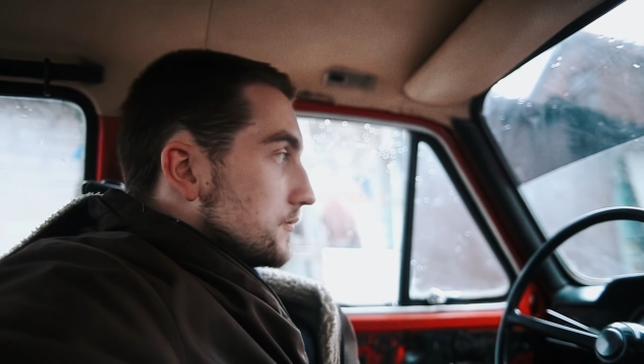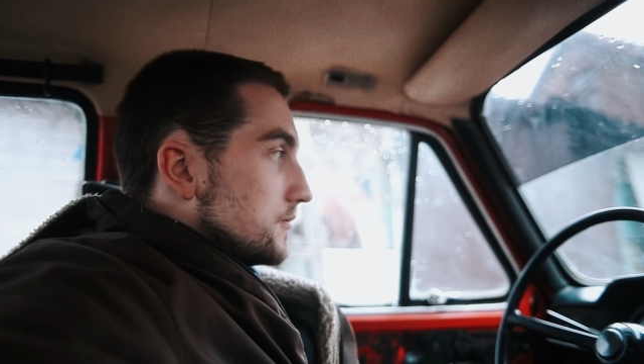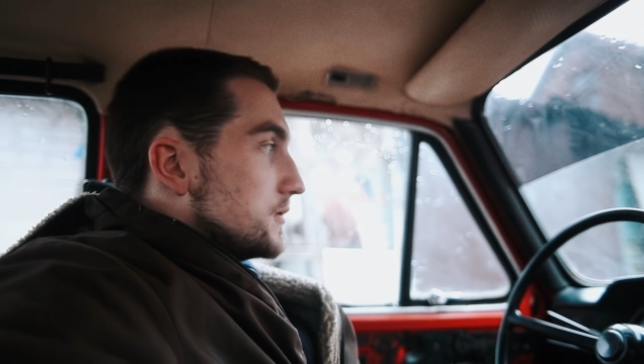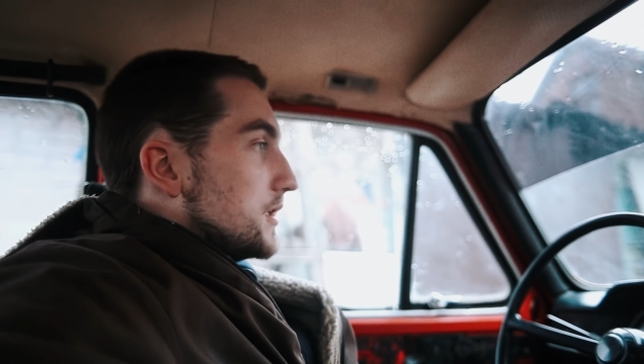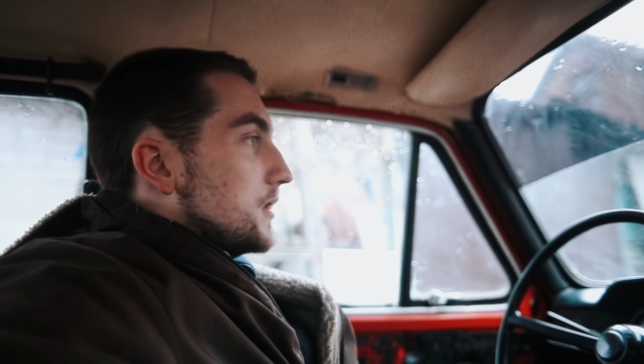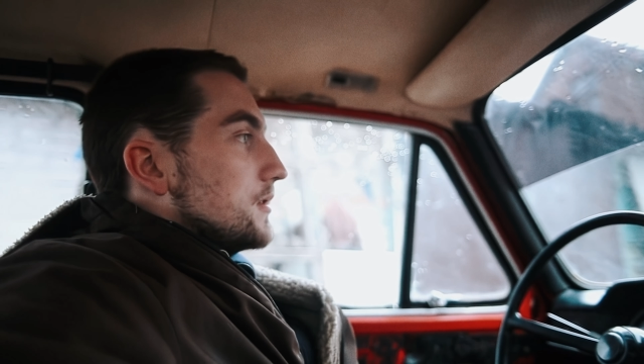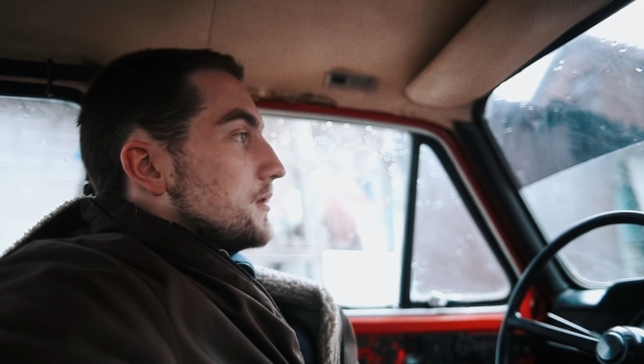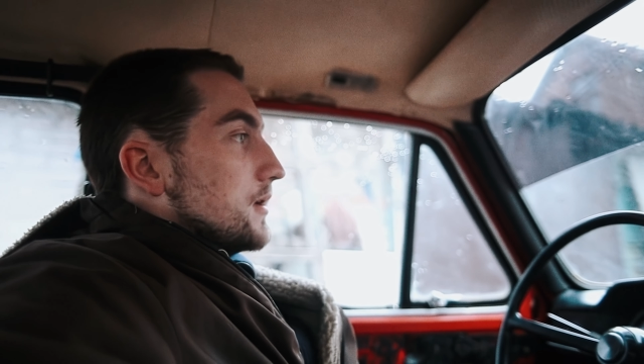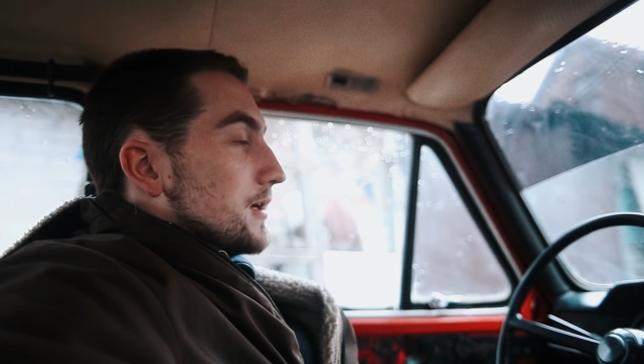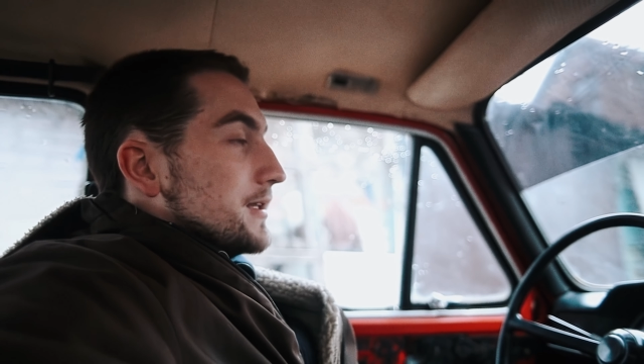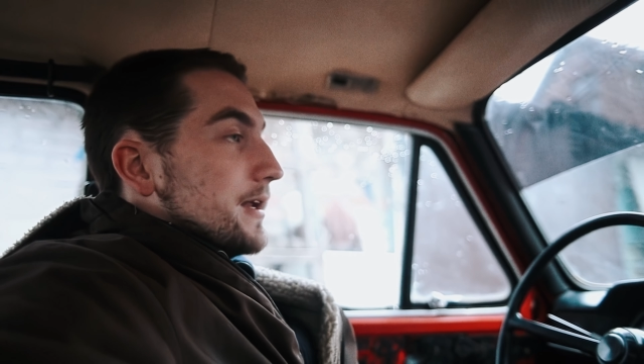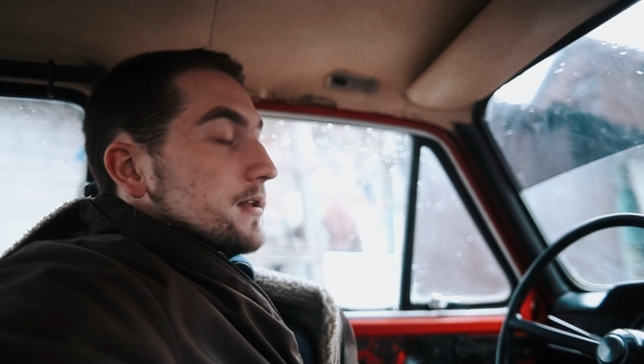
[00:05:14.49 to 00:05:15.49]
Besides,
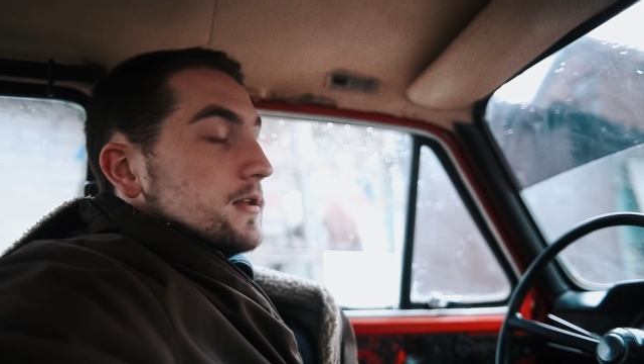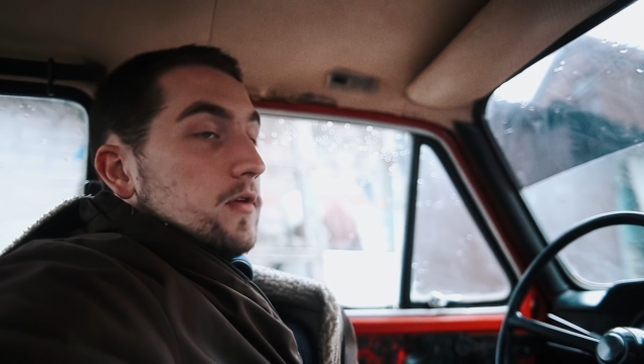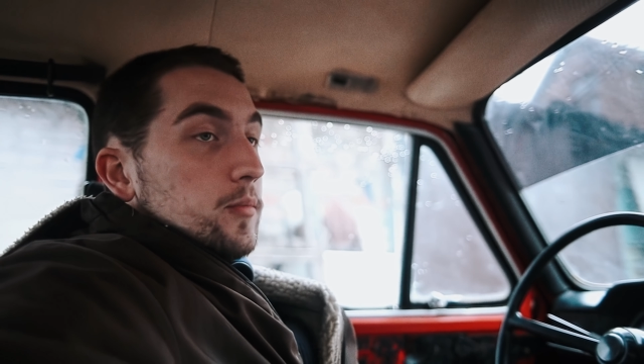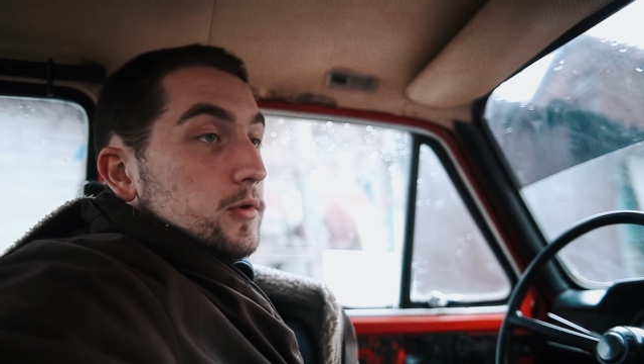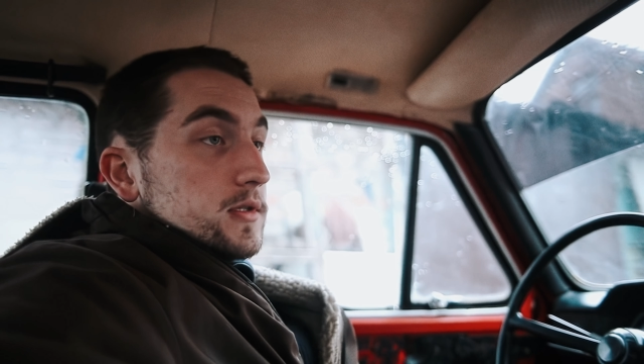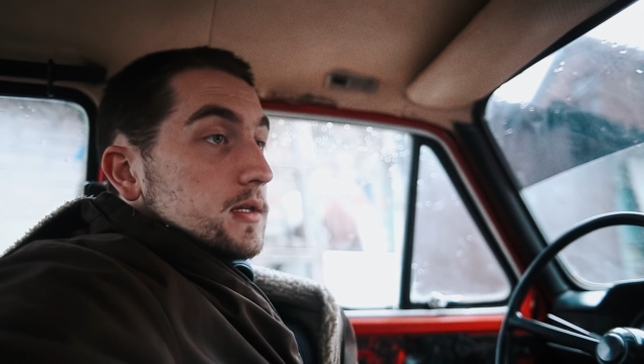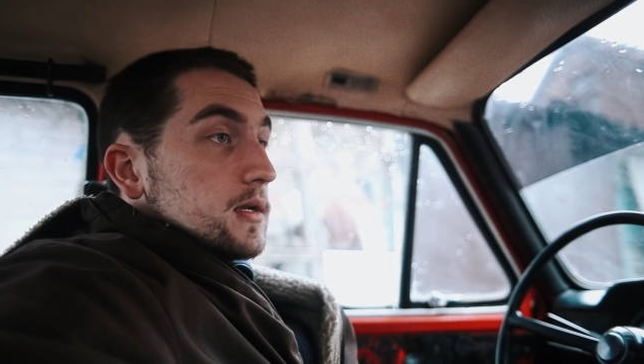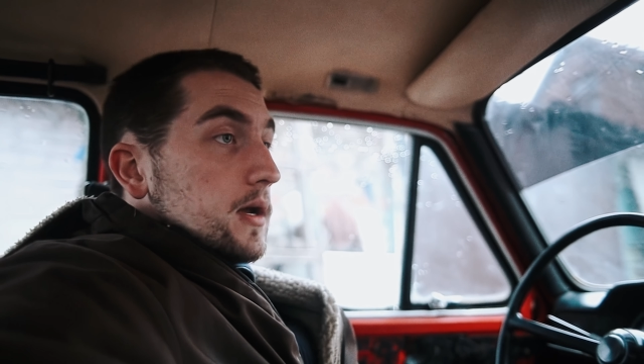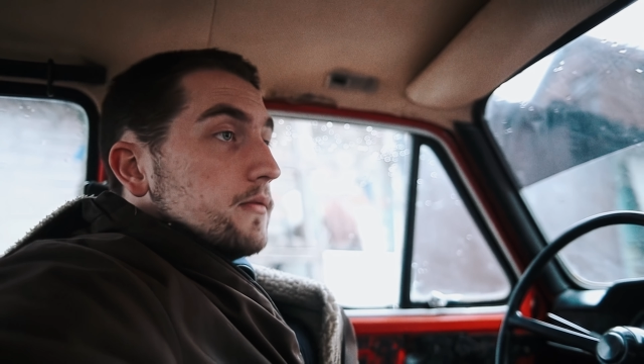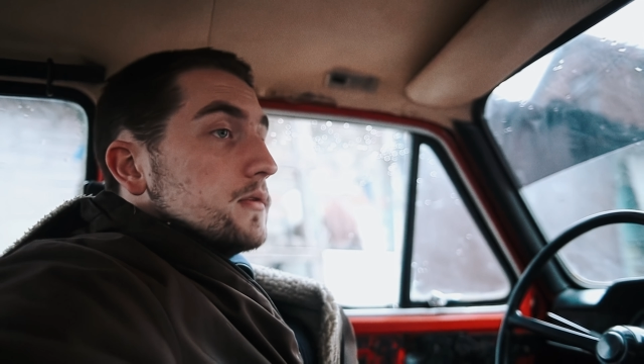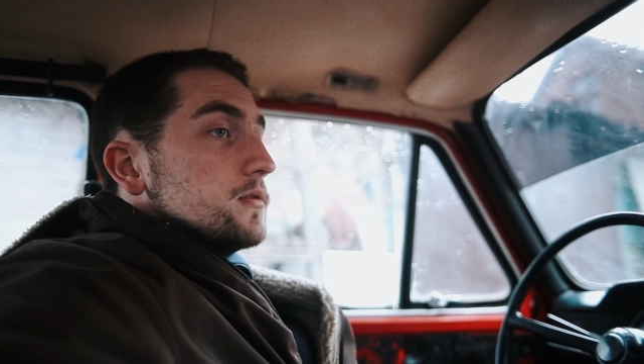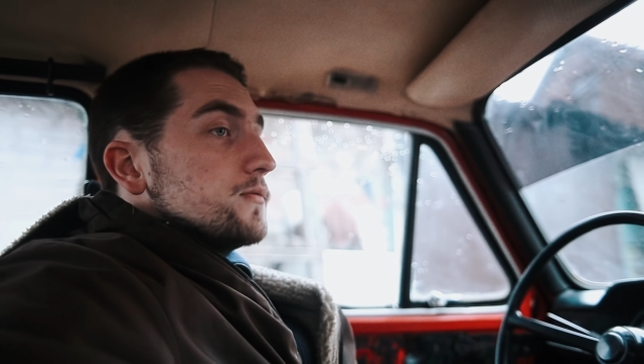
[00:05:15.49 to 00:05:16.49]
it's pretty
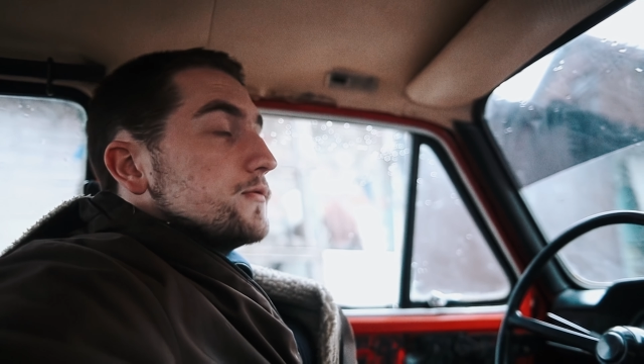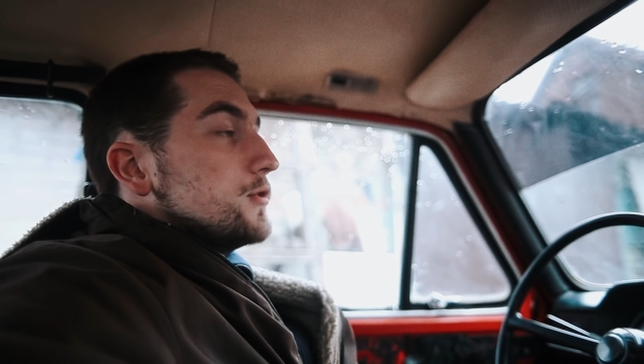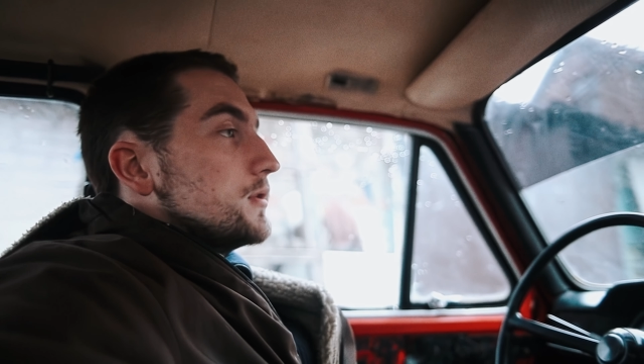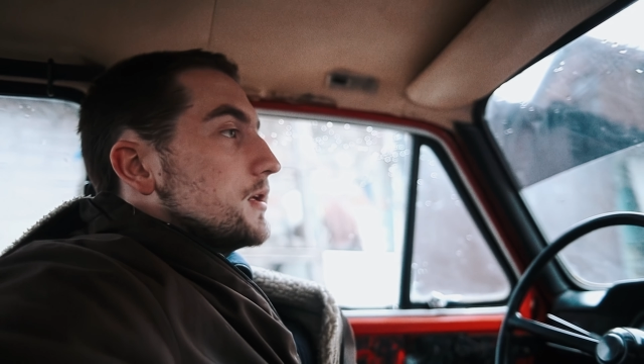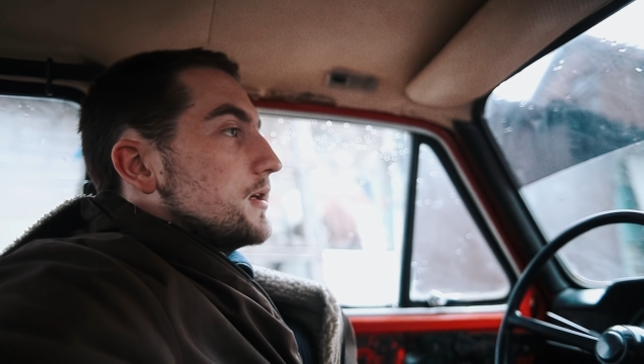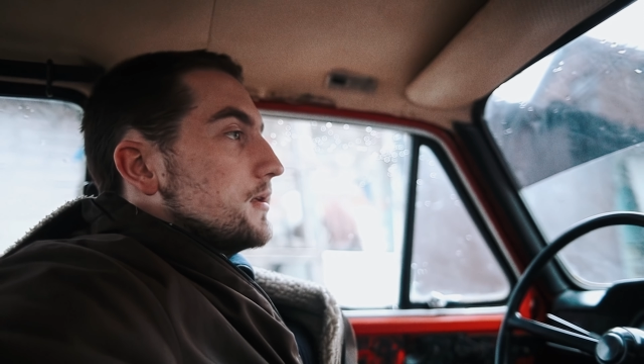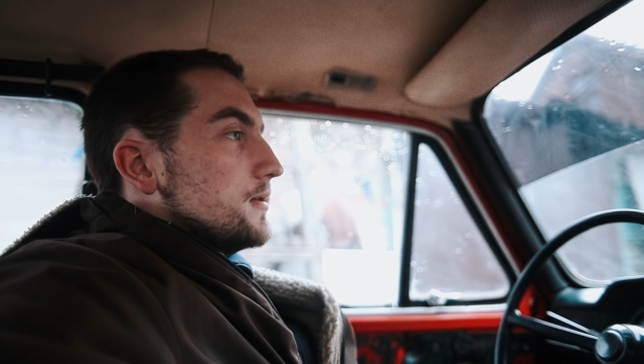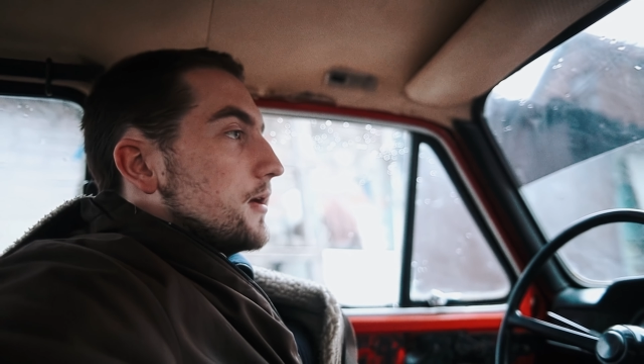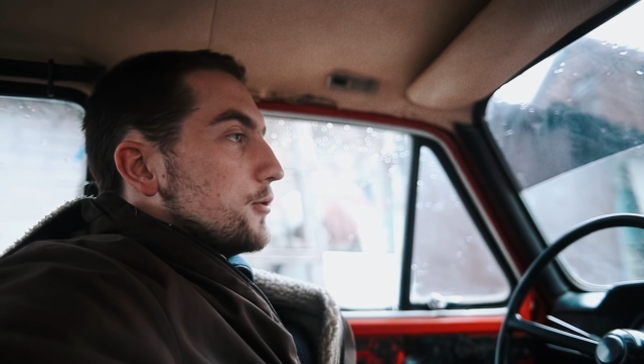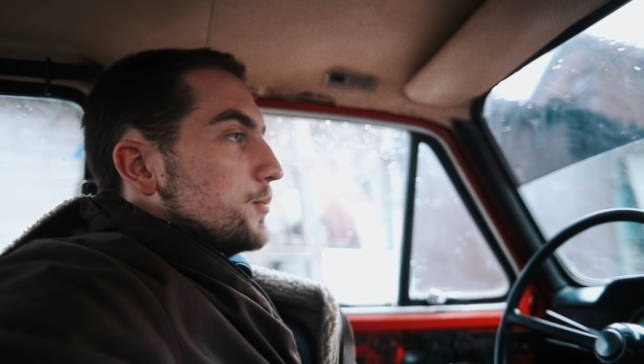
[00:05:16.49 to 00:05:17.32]
hard to legalize it,